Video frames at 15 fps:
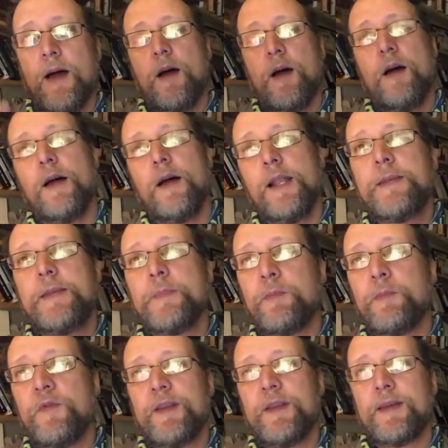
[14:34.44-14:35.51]
leading member of
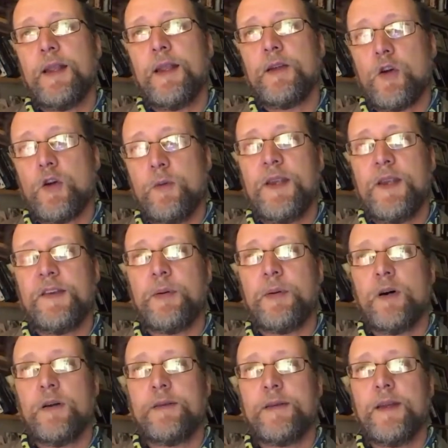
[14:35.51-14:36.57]
the Italian Communist
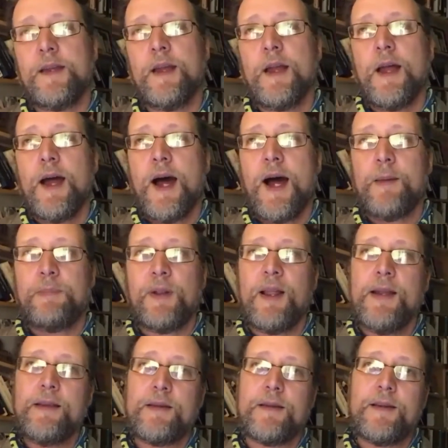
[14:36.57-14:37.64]
Party and
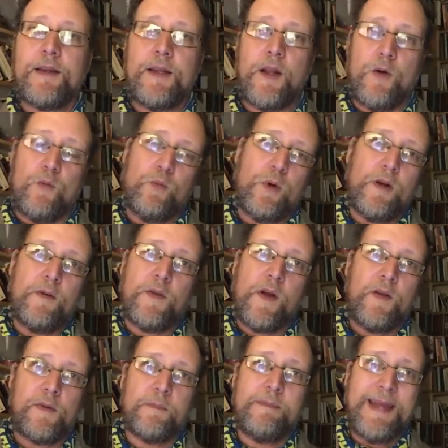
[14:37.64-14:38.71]
played, you know, one of
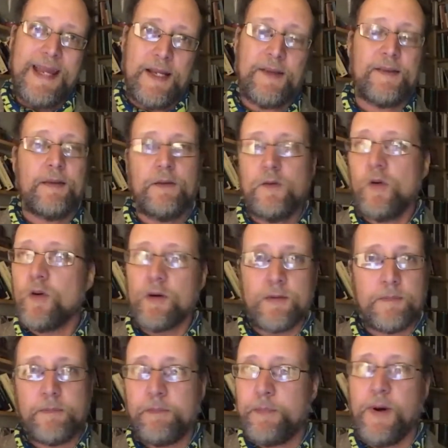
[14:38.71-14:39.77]
those mixed and not
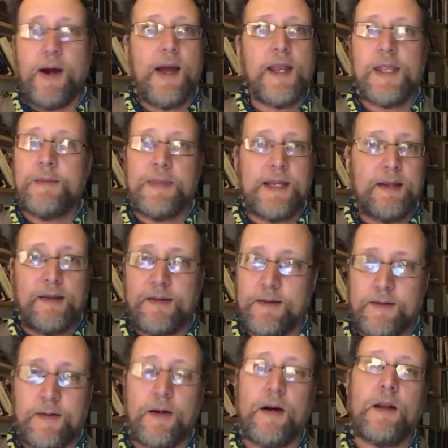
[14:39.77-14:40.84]
by any means
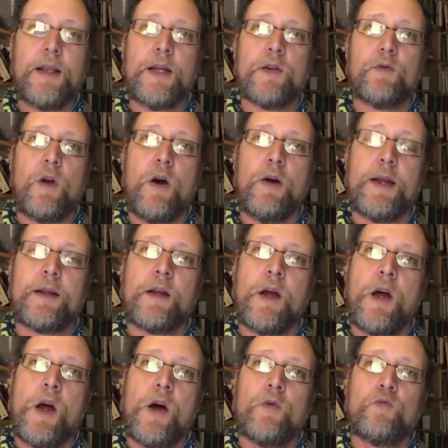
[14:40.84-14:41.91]
entirely heroic
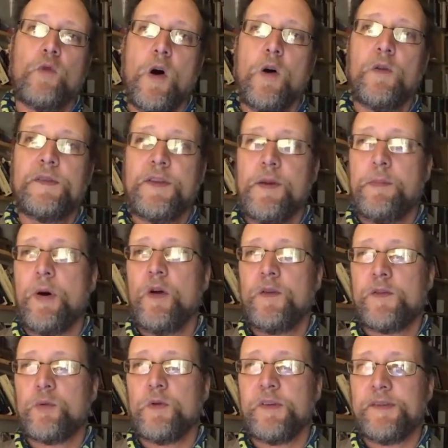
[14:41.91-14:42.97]
roles in the
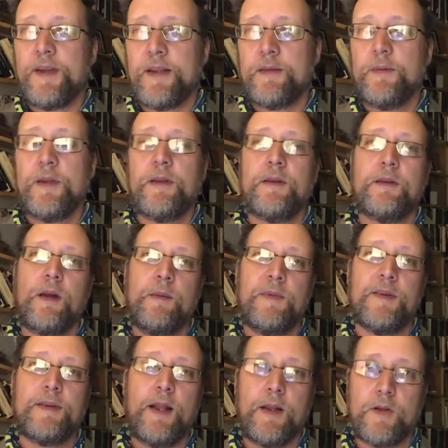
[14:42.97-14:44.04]
post-war settlement in terms of the
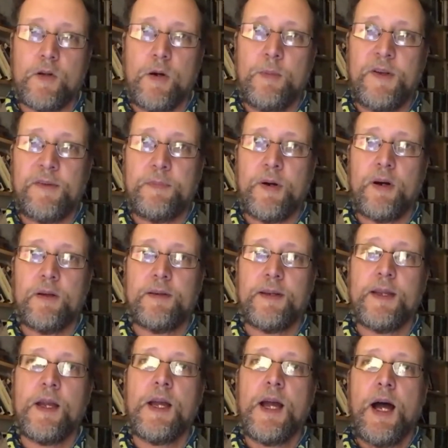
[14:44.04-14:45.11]
Italian Communist Party
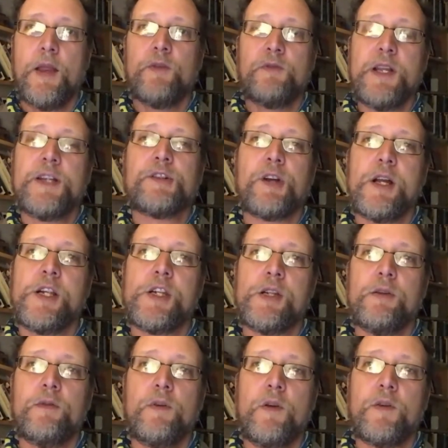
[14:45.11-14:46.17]
and the recreation
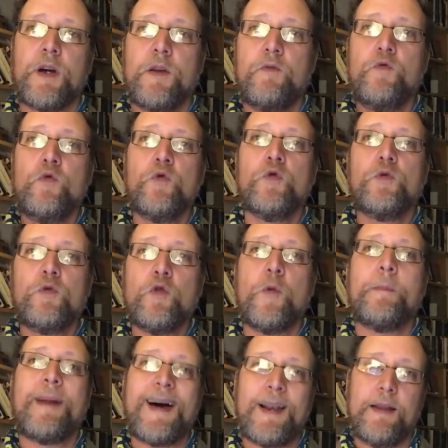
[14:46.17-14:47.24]
of a kind of
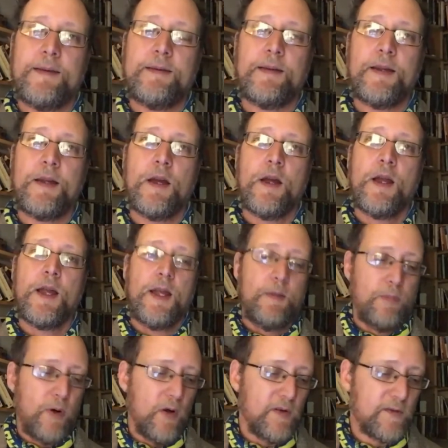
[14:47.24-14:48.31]
normality in
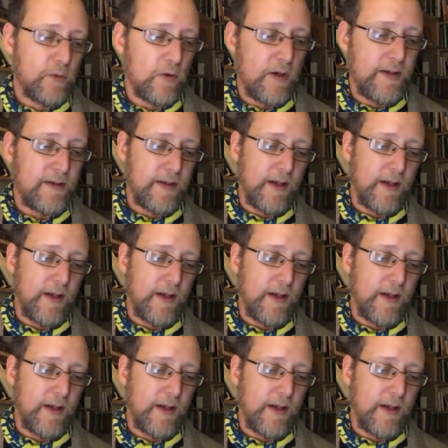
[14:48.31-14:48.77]
post-war Italy.